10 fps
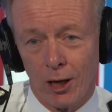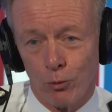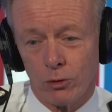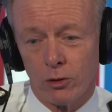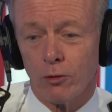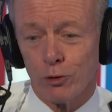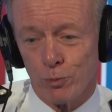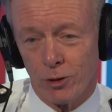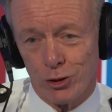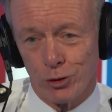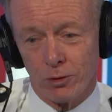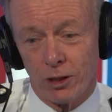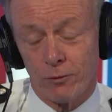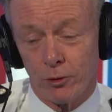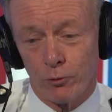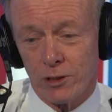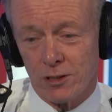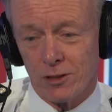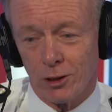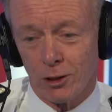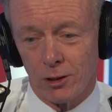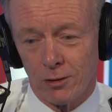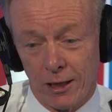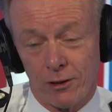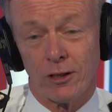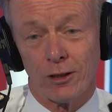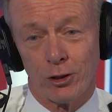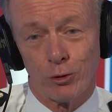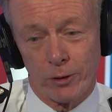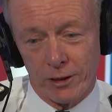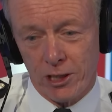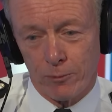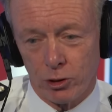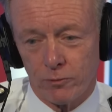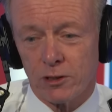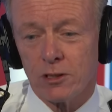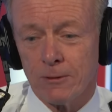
I will not respond to, Nick, for reasons that are, I think, you will accept obvious.